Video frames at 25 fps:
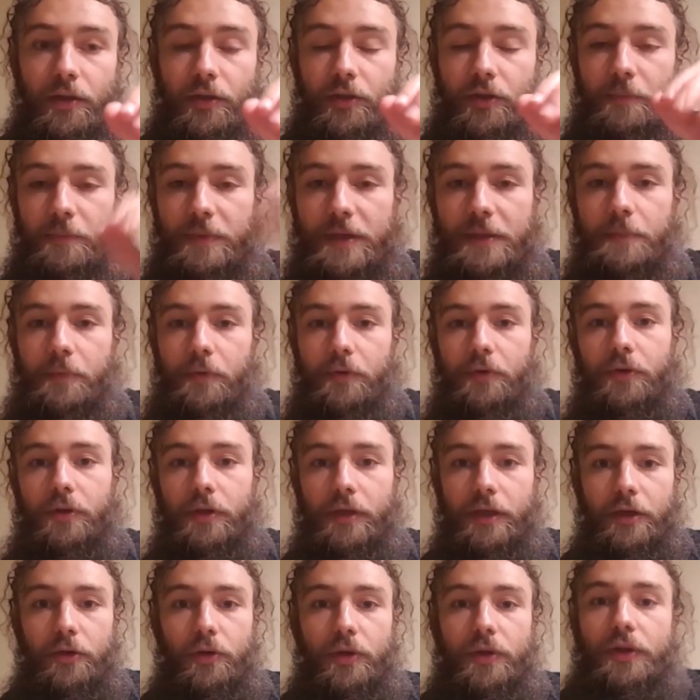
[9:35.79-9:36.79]
The people
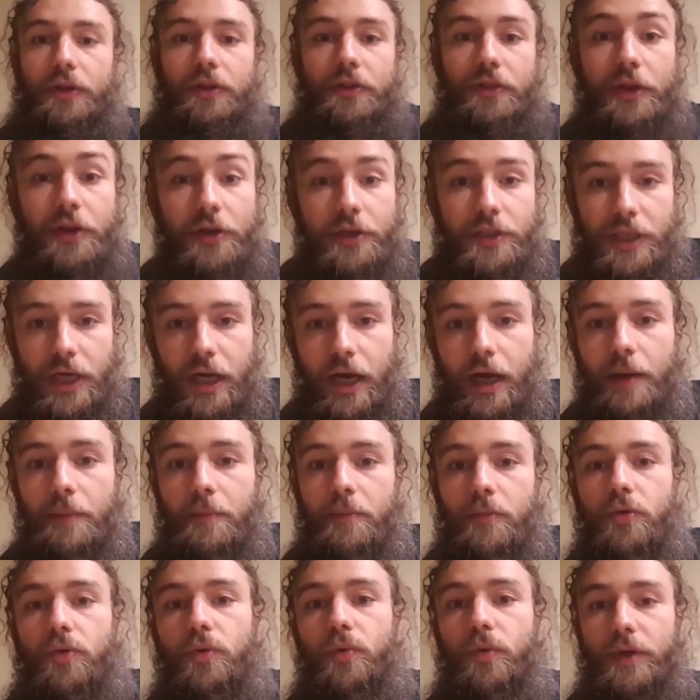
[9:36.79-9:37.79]
who, in their
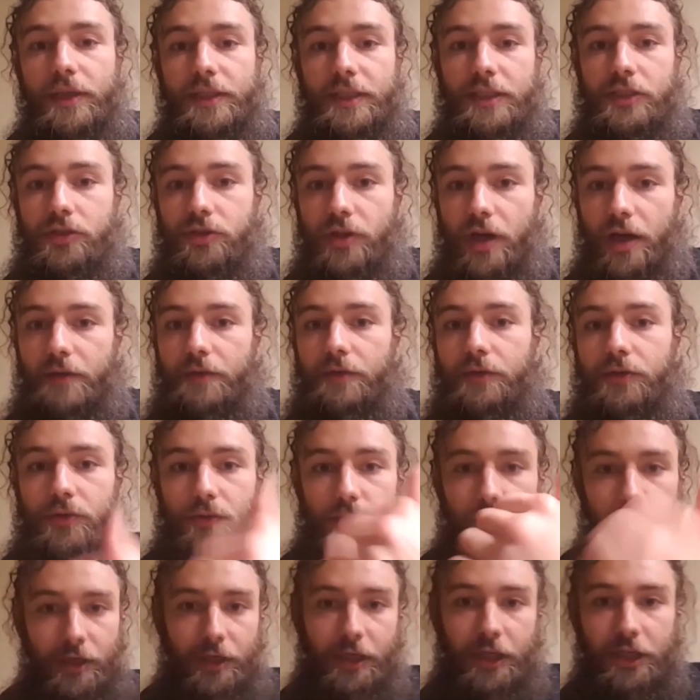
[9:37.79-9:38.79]
time who worked as drivers
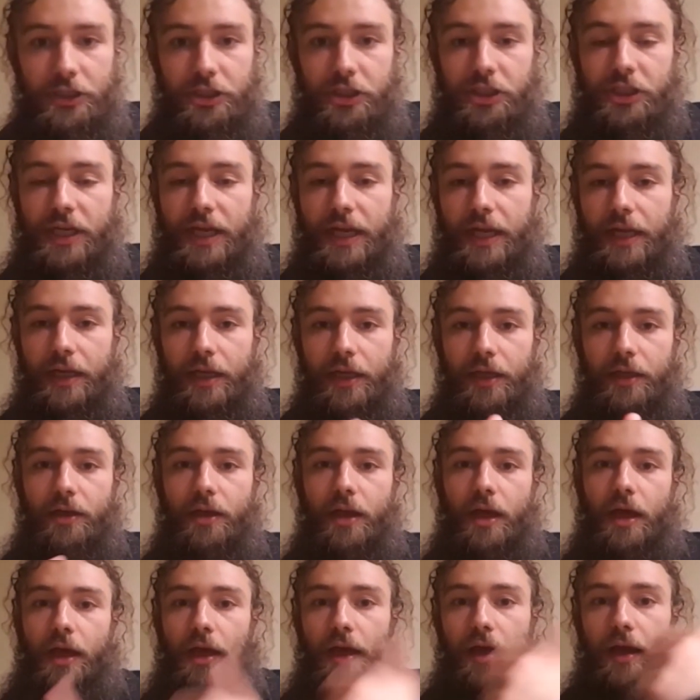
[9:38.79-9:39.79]
were
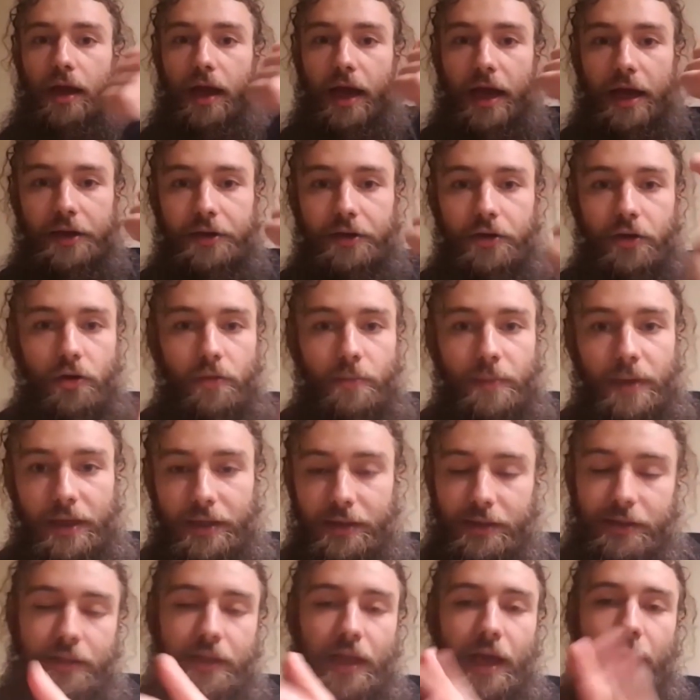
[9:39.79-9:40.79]
uneducated, had no.
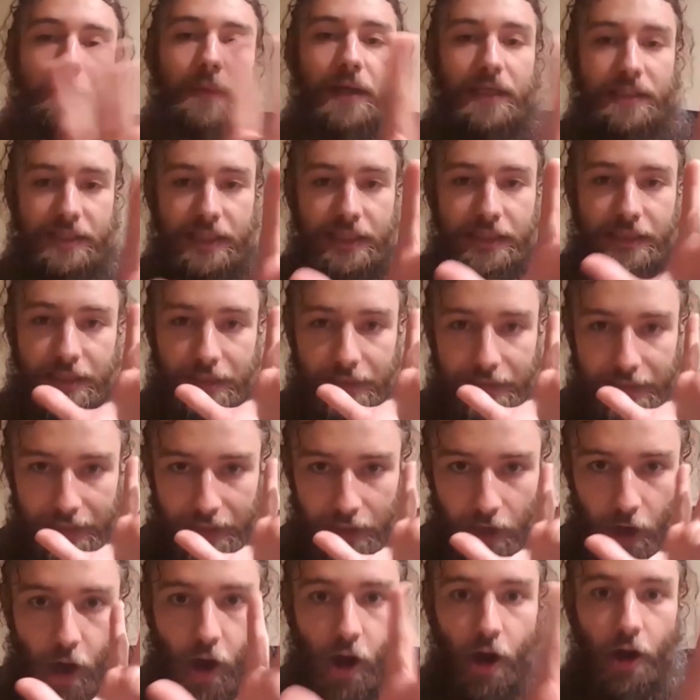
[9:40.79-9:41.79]
I'm not saying that
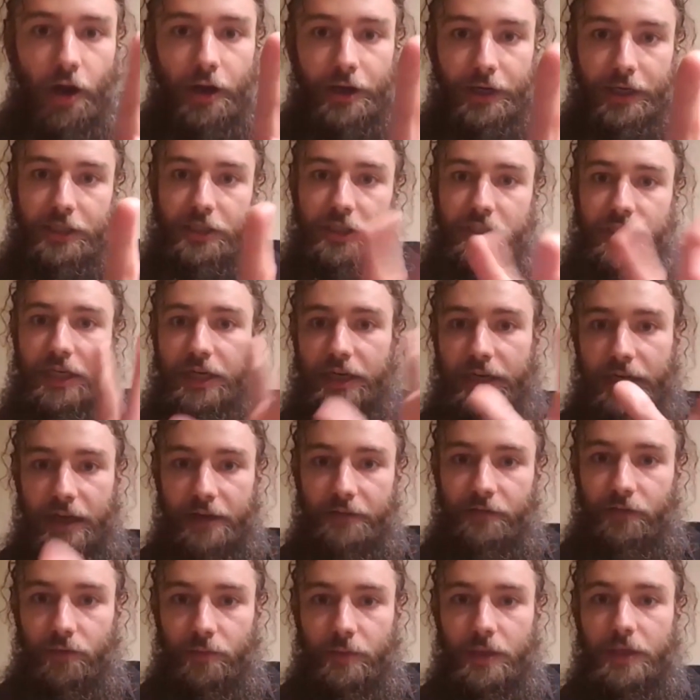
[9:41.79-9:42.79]
they are uneducated and
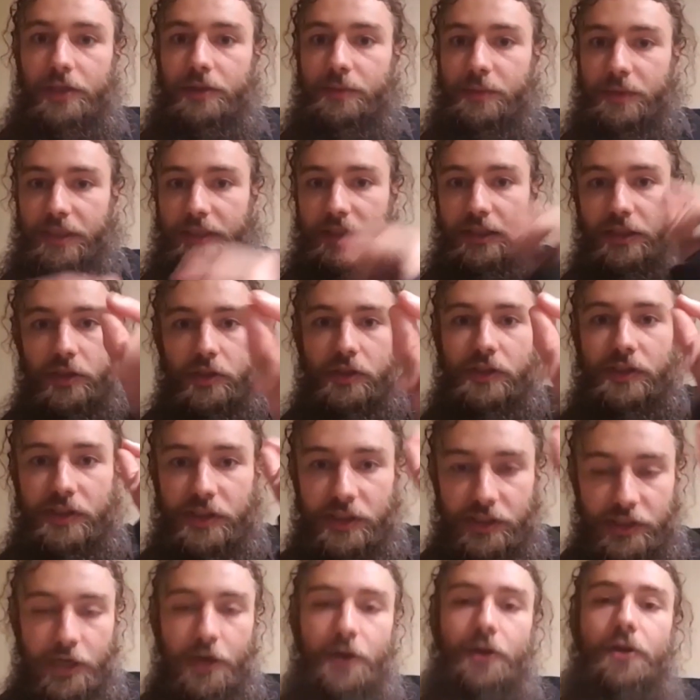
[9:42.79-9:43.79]
have no manners. I'm saying this is the
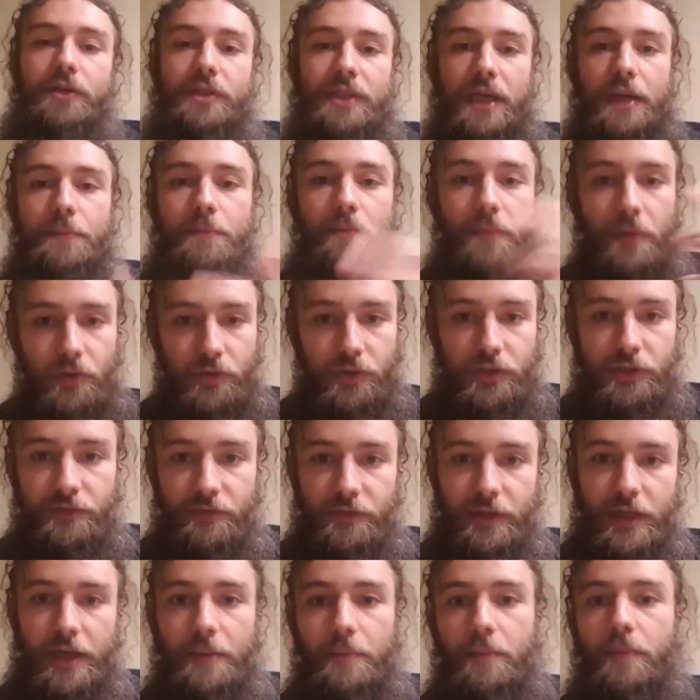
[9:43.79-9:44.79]
stereotype. Most
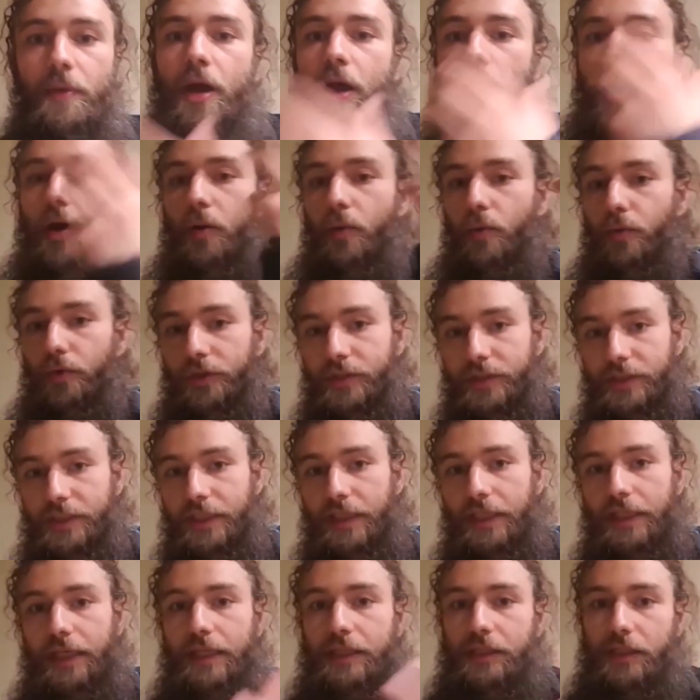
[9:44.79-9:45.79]
of them were
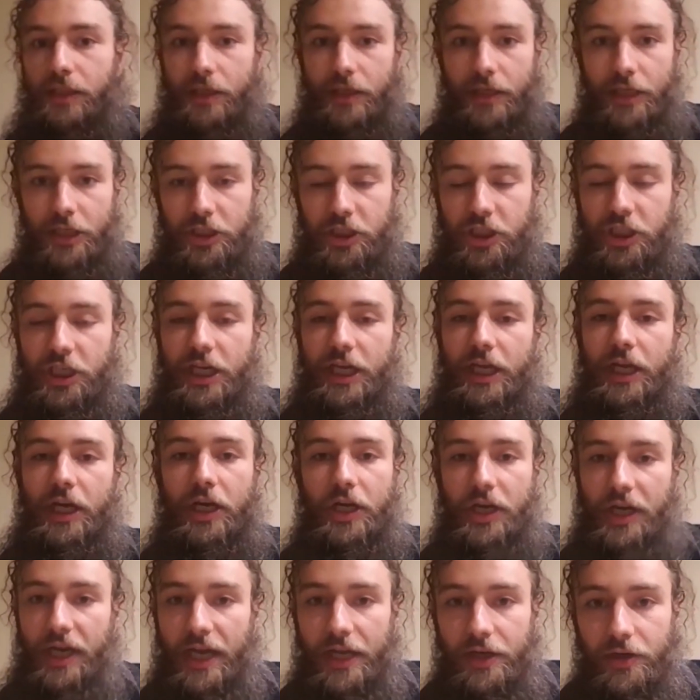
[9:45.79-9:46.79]
seen as
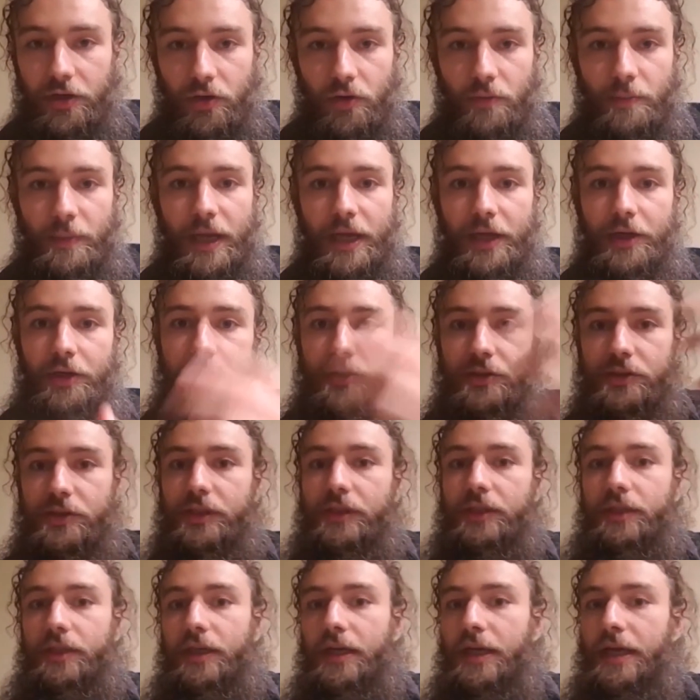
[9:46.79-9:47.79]
uneducated and had no manners
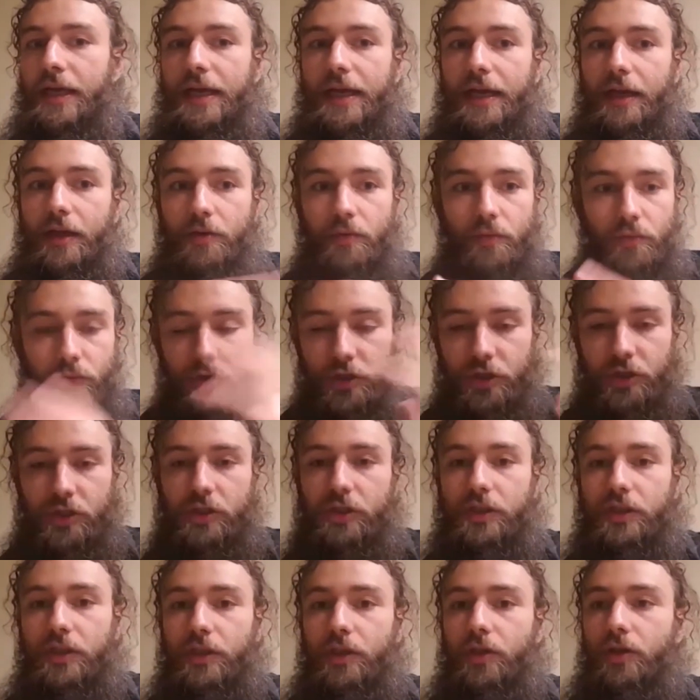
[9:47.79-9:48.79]
and and we're
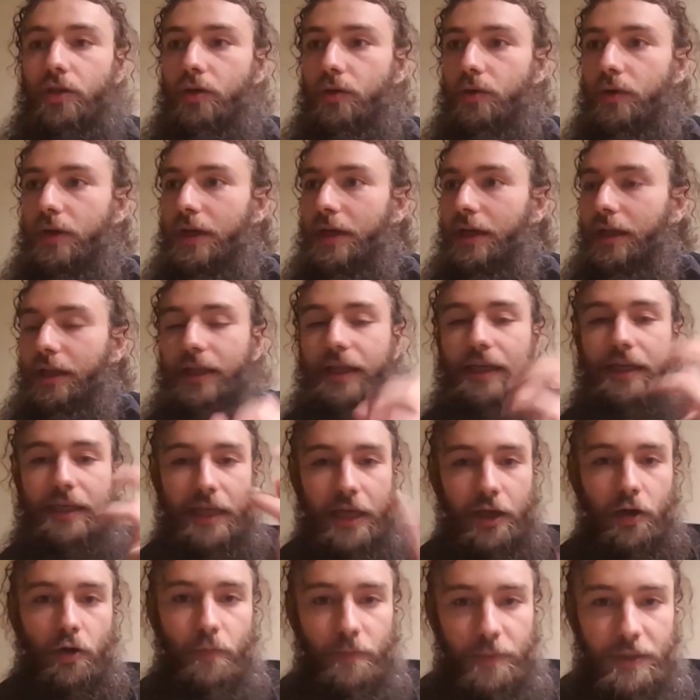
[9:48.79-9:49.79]
just, you know, like
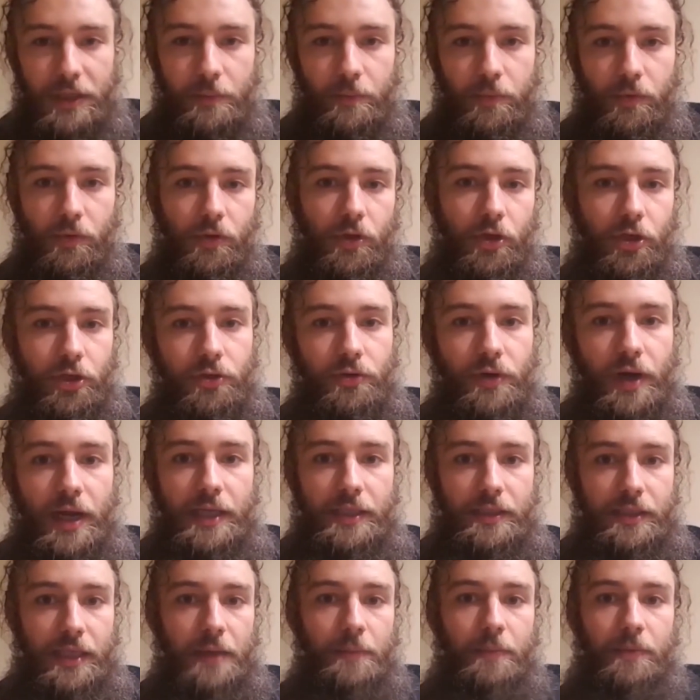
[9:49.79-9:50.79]
ghetto people, hood
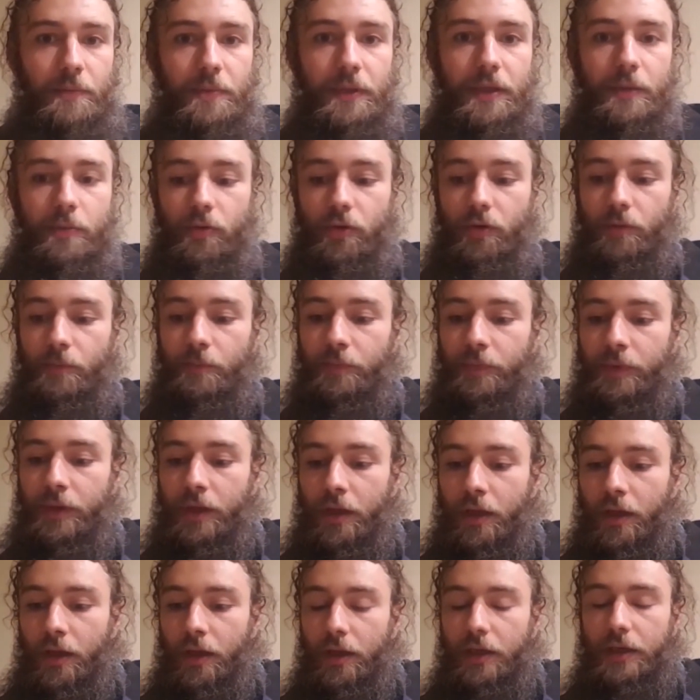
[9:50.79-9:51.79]
rat type of people.
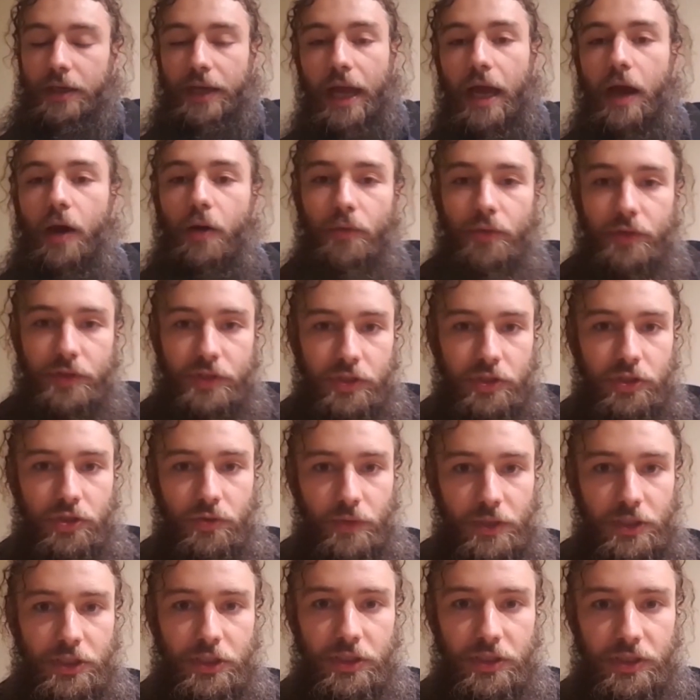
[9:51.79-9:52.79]
Now the
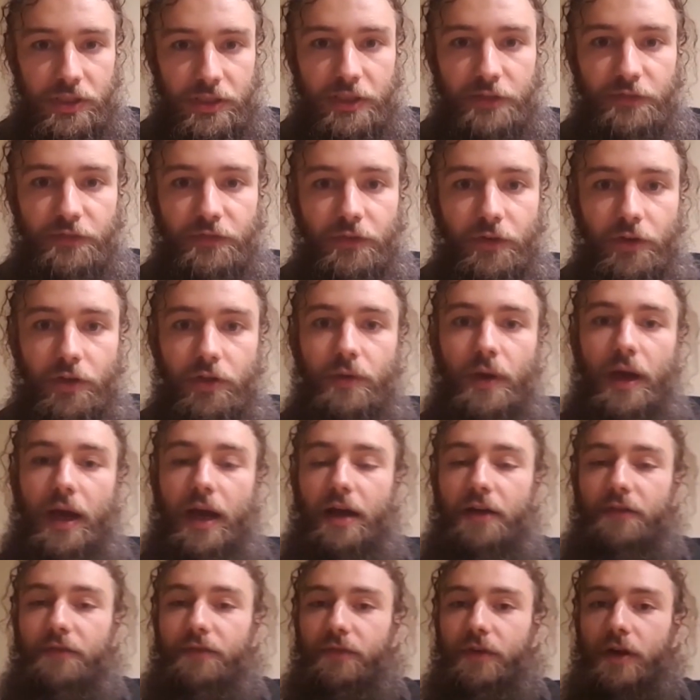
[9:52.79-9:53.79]
situation is different. You
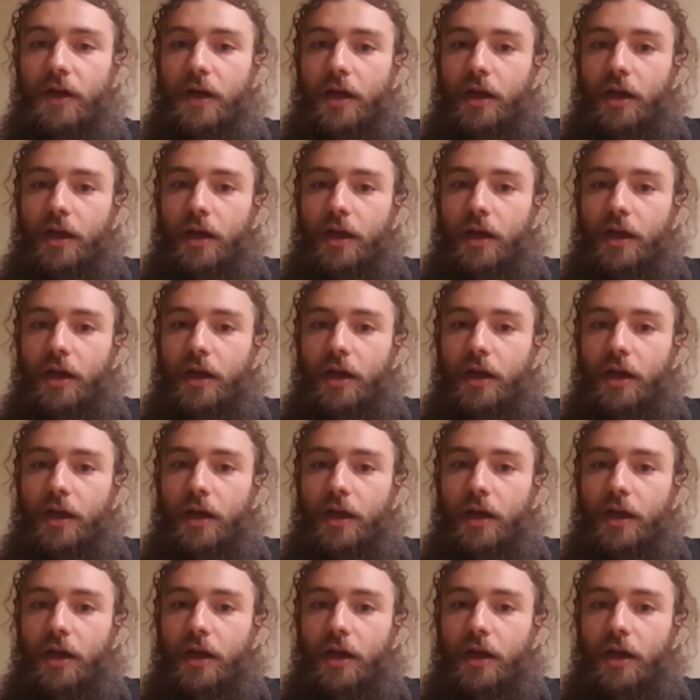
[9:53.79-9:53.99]
have